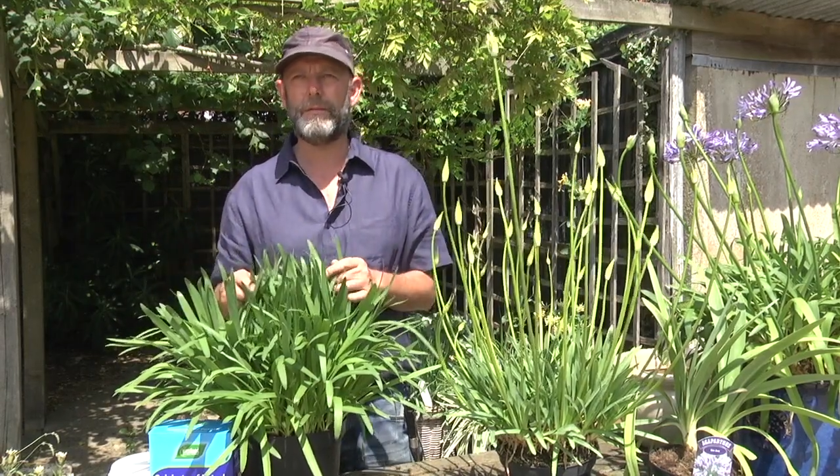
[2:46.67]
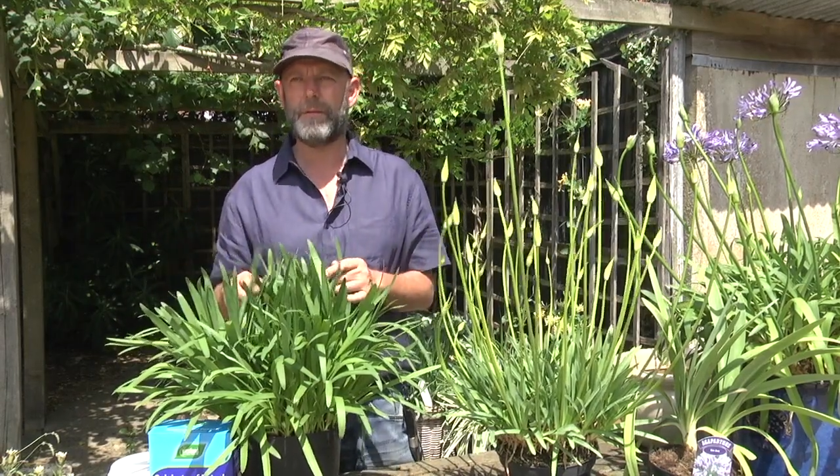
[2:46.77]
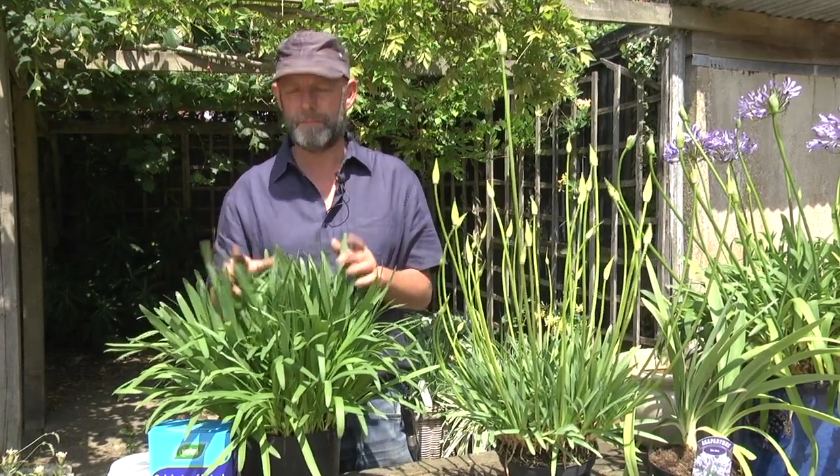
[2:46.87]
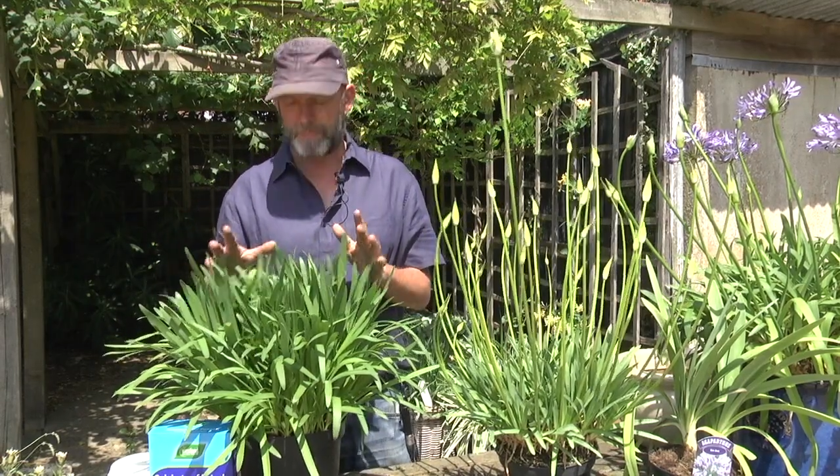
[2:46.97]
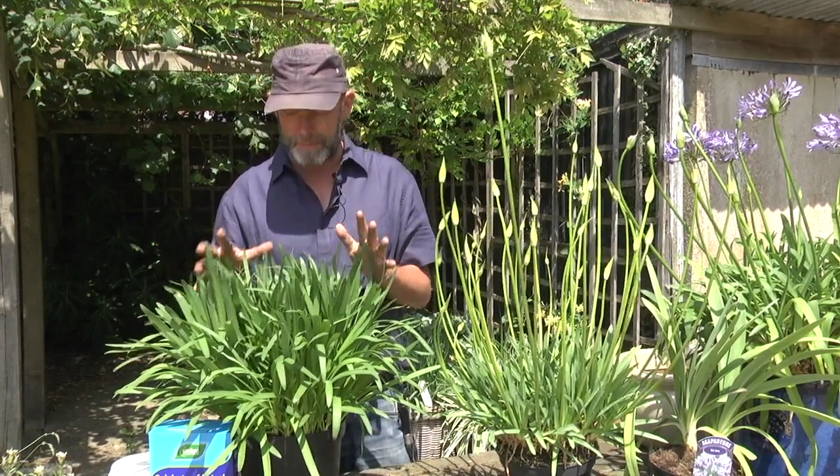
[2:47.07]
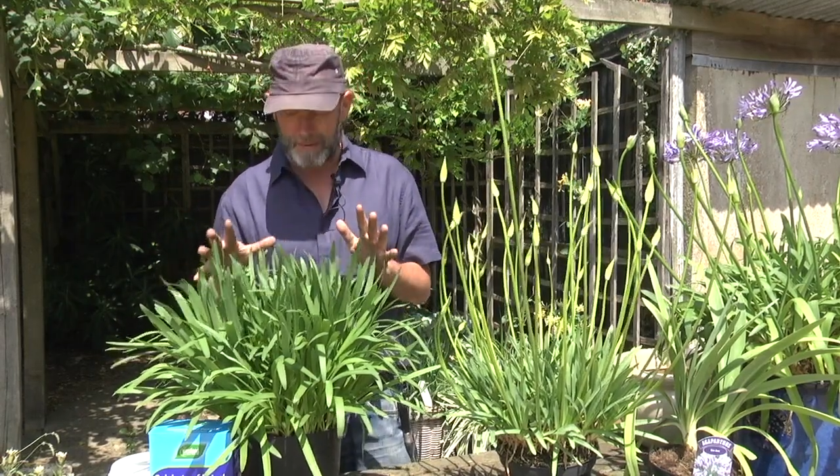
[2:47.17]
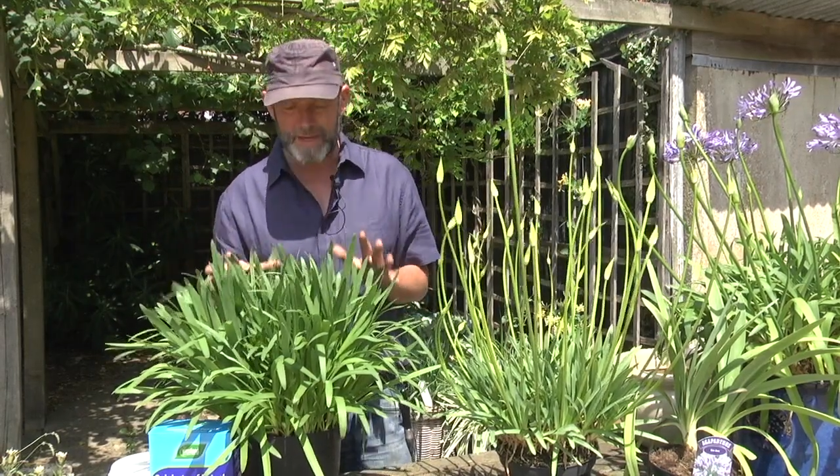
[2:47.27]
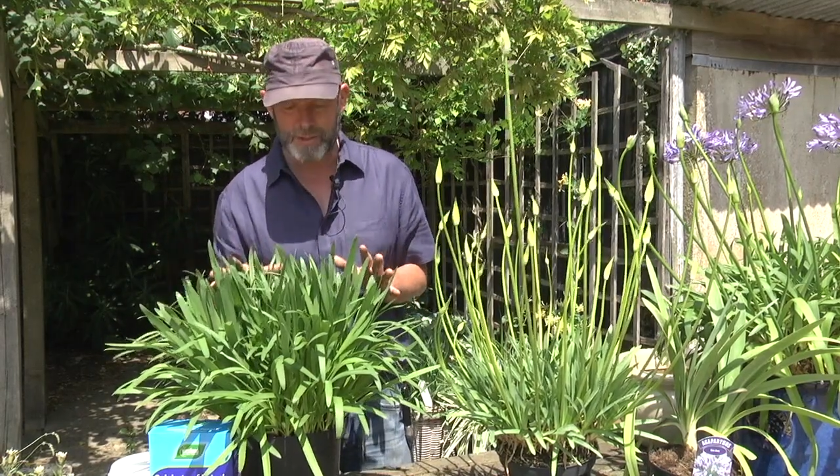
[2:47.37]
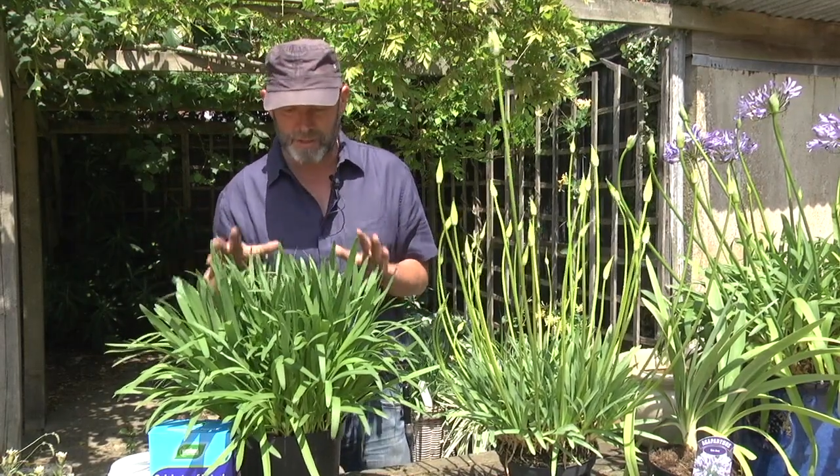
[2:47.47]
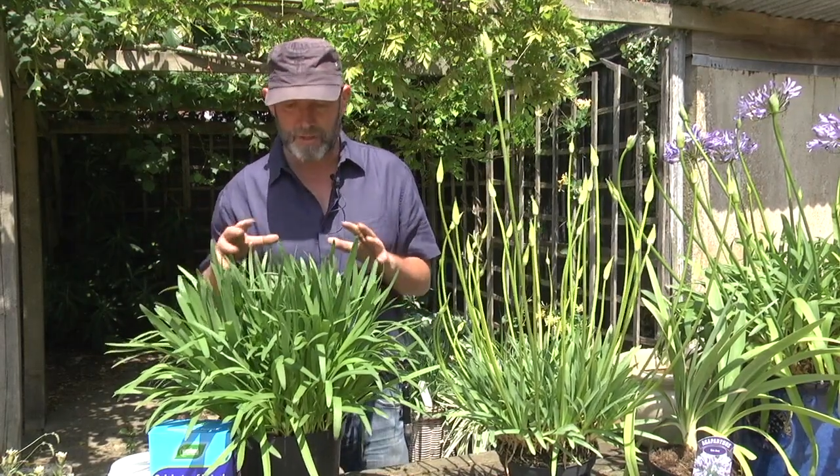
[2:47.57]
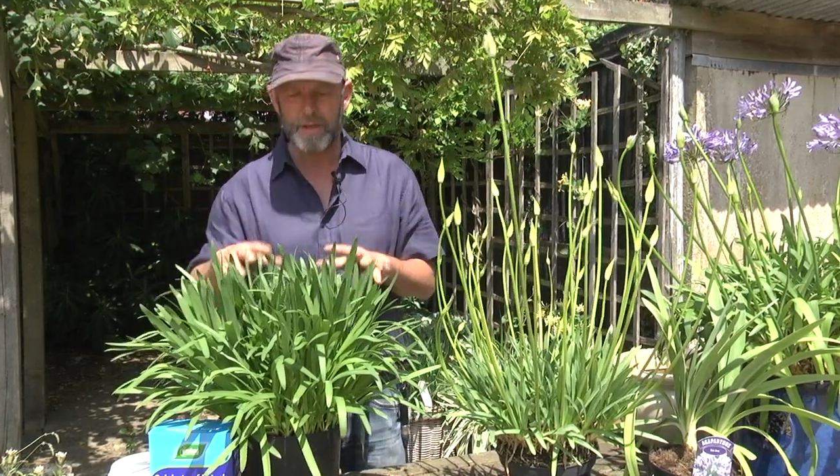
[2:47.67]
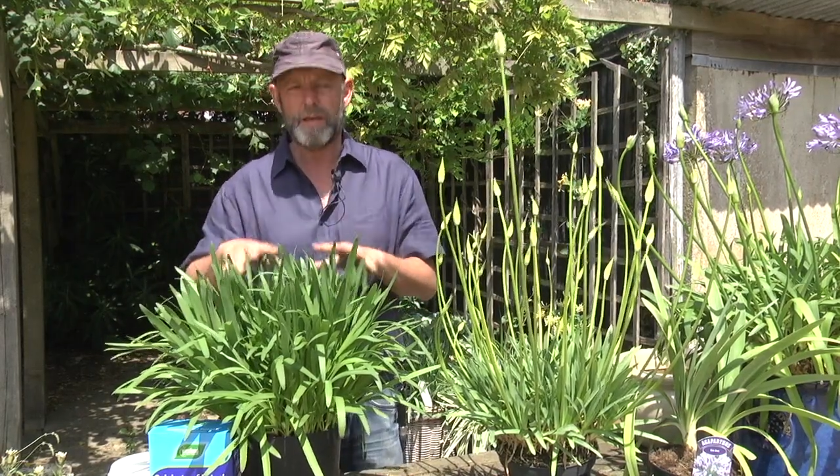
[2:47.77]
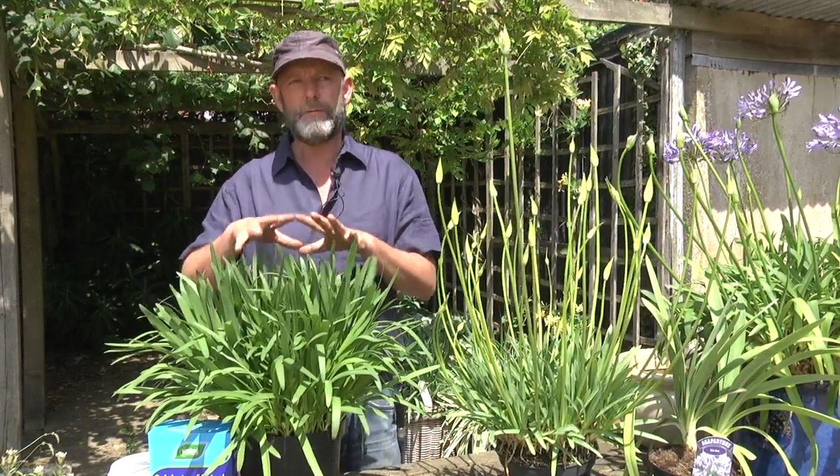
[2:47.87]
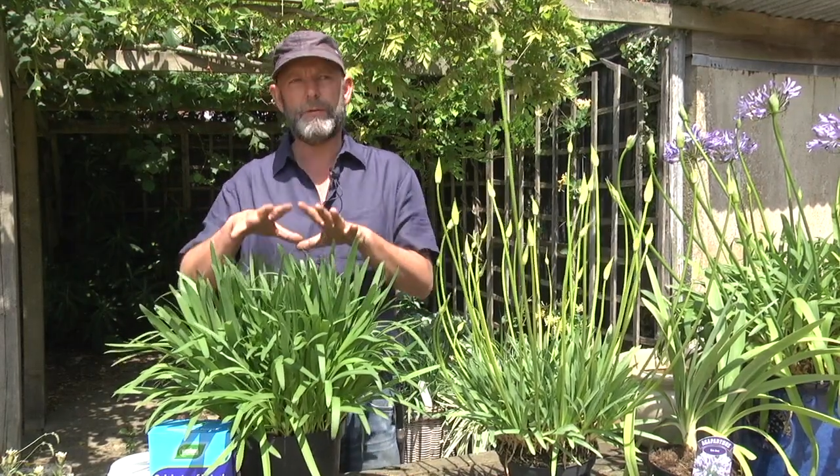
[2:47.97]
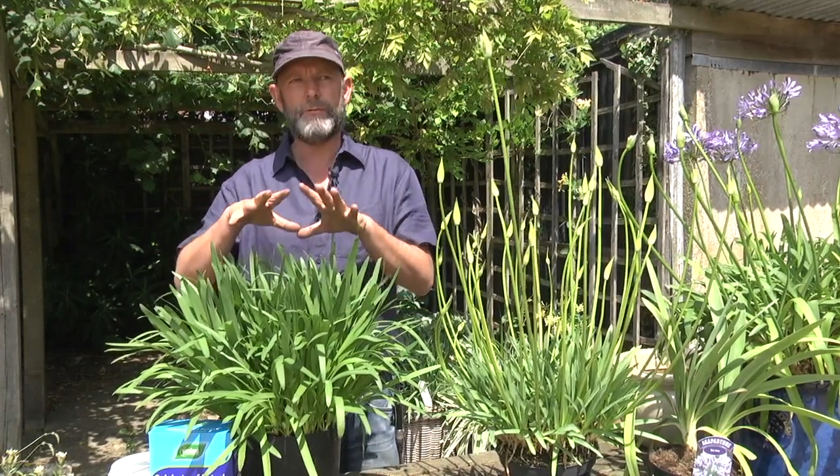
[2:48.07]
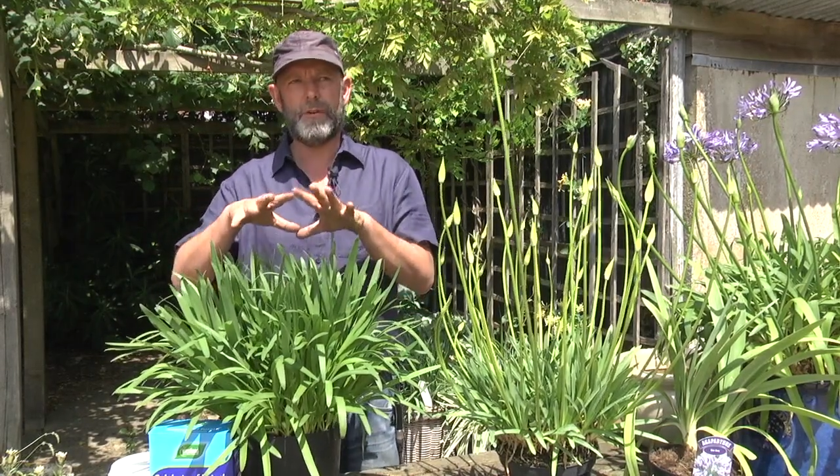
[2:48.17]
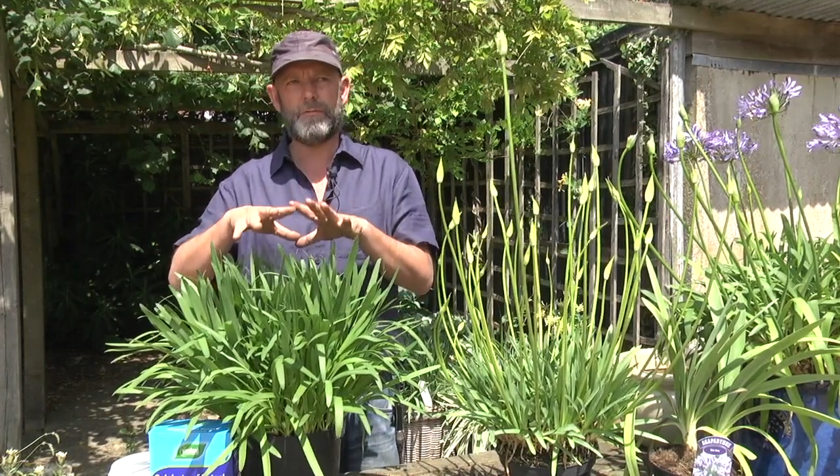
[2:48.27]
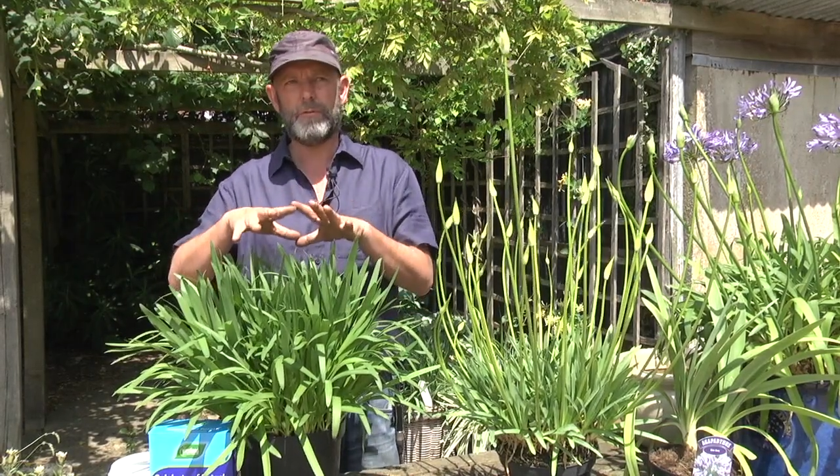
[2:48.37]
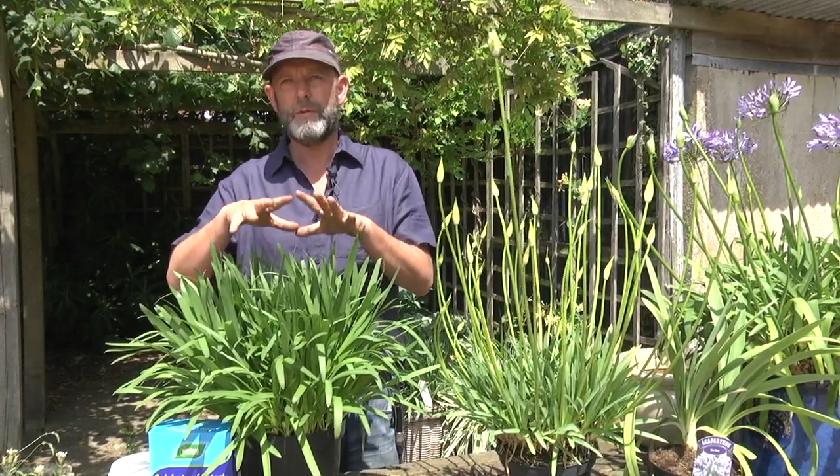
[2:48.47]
so be patient if you've just